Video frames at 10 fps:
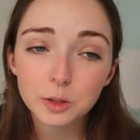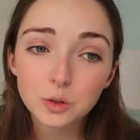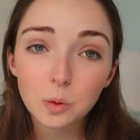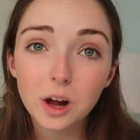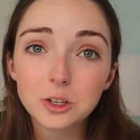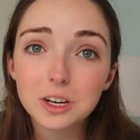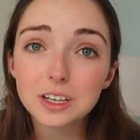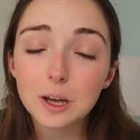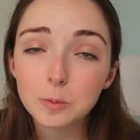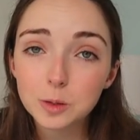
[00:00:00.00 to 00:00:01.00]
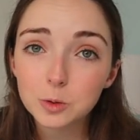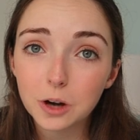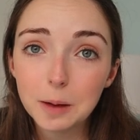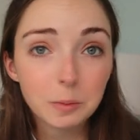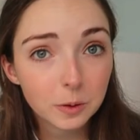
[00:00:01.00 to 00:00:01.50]
much for watching. Um,
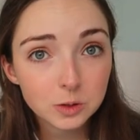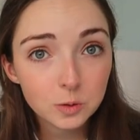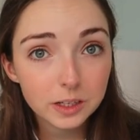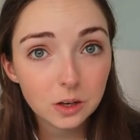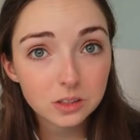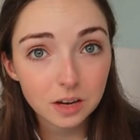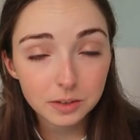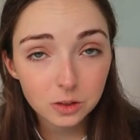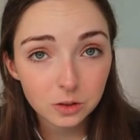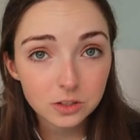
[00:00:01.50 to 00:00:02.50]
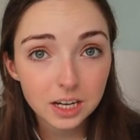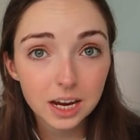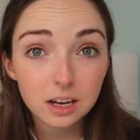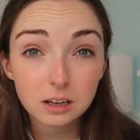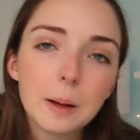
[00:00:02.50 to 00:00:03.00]
subscribe to post new videos every
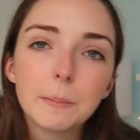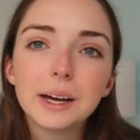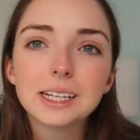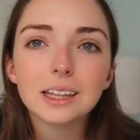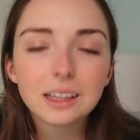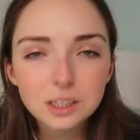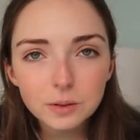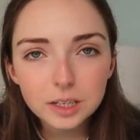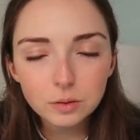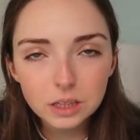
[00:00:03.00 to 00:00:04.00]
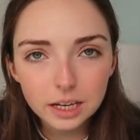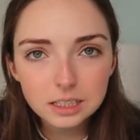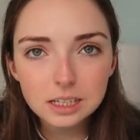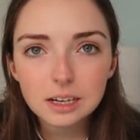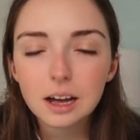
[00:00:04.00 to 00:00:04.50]
Thursday. But like this video if you
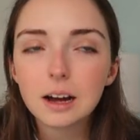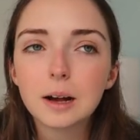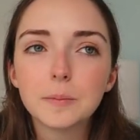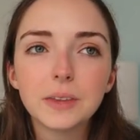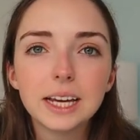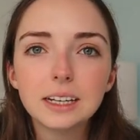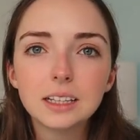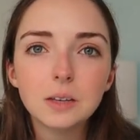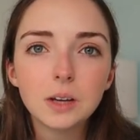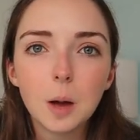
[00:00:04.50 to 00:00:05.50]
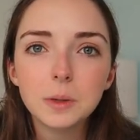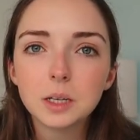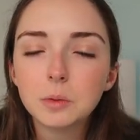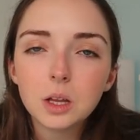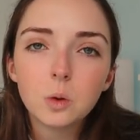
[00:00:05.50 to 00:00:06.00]
liked it, um, and leave a comment
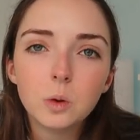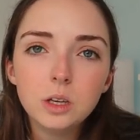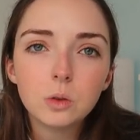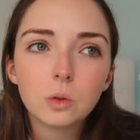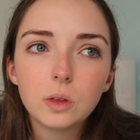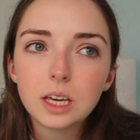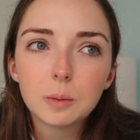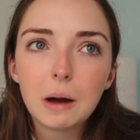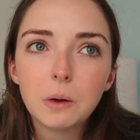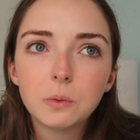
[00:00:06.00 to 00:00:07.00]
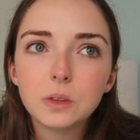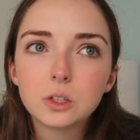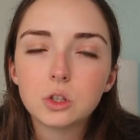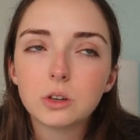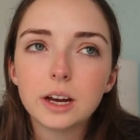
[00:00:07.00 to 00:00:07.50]
down below what you think about
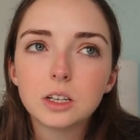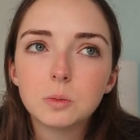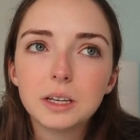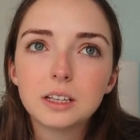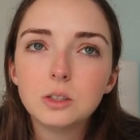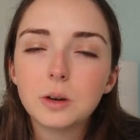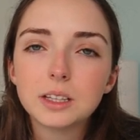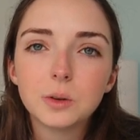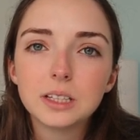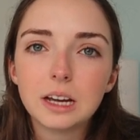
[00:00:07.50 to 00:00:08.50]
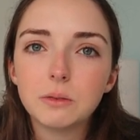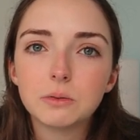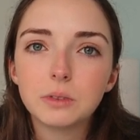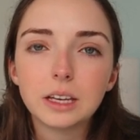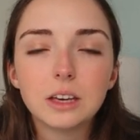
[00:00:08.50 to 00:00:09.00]
this trend, because you guys always have
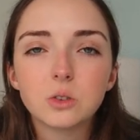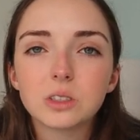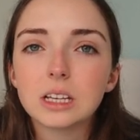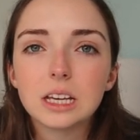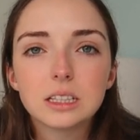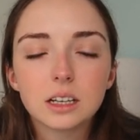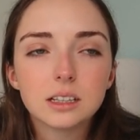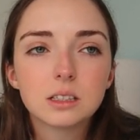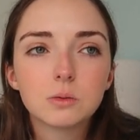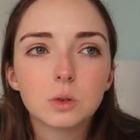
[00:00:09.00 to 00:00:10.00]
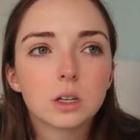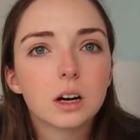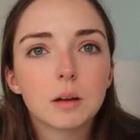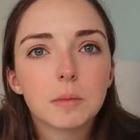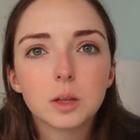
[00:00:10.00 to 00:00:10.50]
like interesting insights
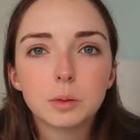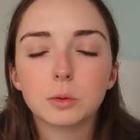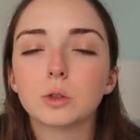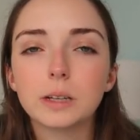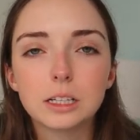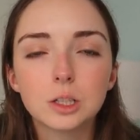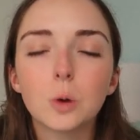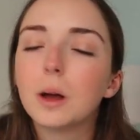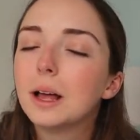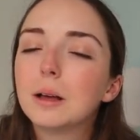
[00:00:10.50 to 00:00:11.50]
for um, other people to read. So